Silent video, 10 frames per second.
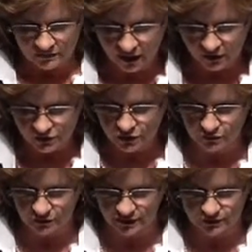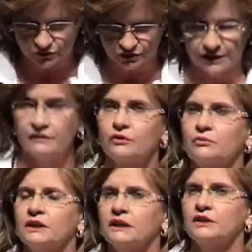Those who are leaders never
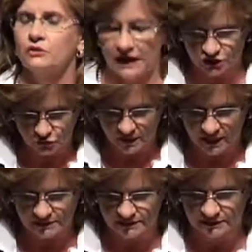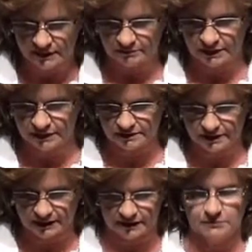really graduate because
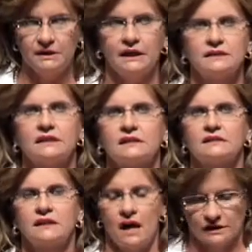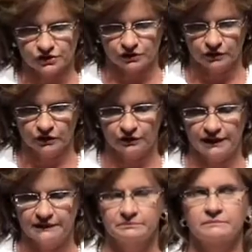they commit to constant
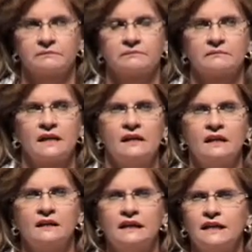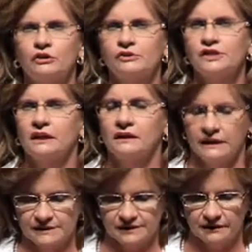learning. Leaders
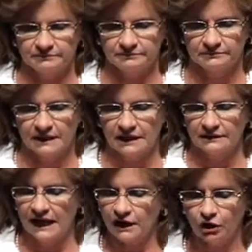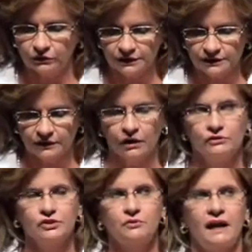listen, not only to
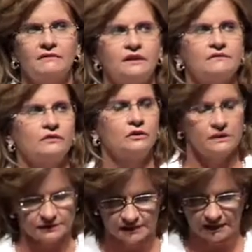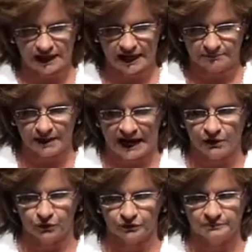those who have influence and
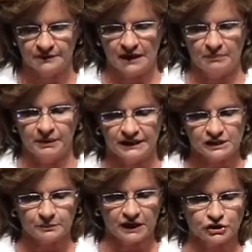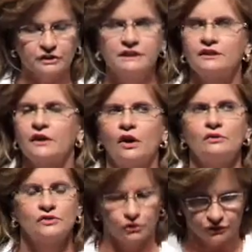power, but especially to
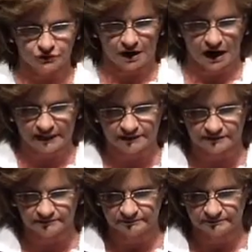those who do not.